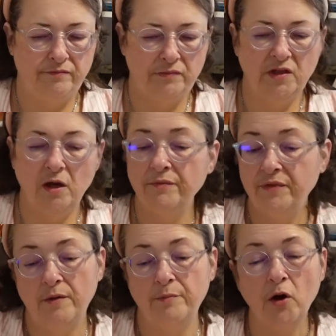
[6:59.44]
The
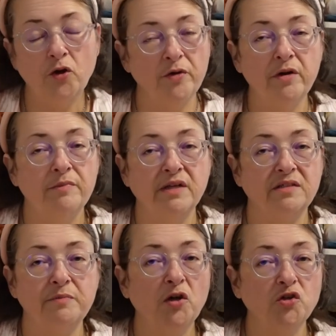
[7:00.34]
the margarita mix
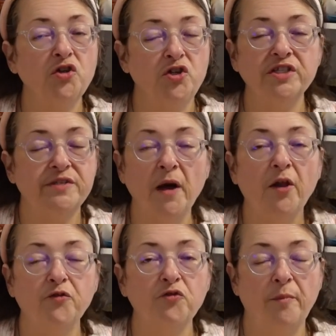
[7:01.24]
smells good. You can smell
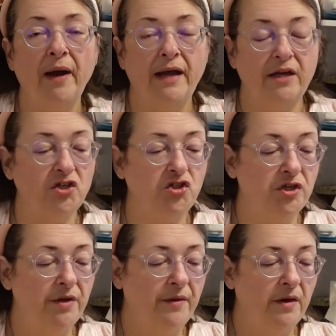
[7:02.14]
it through the package.
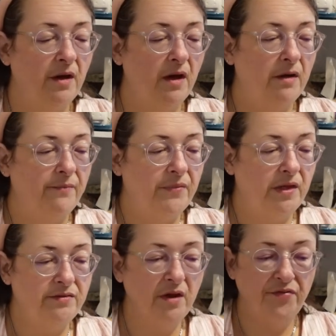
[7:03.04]

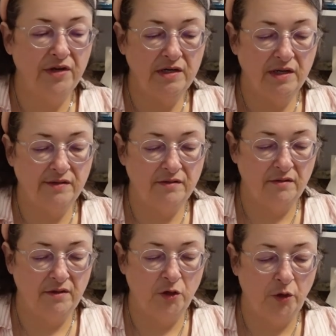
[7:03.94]
It's not that it doesn't, you know,